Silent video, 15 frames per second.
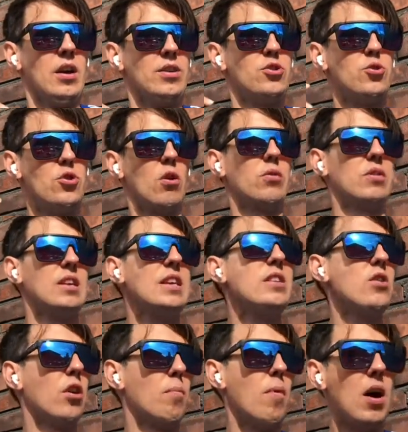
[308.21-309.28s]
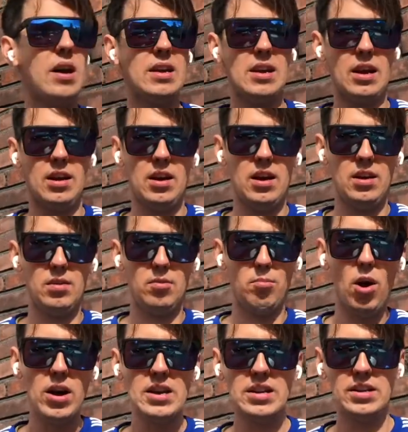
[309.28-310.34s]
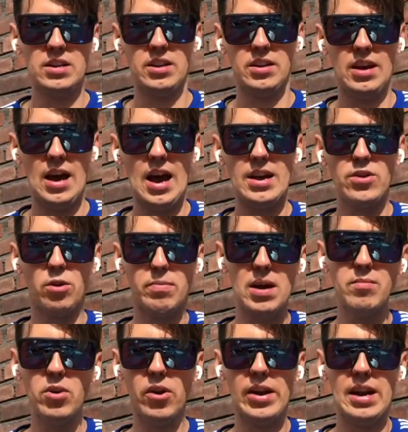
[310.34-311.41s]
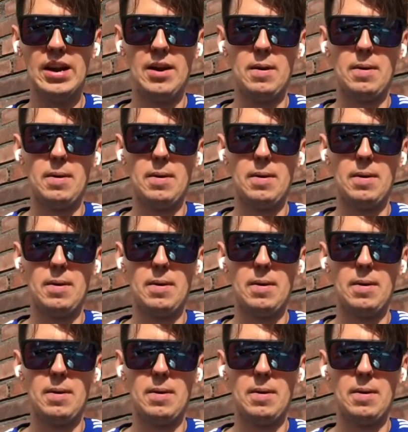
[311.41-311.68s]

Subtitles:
you don't, in your mind and your memory,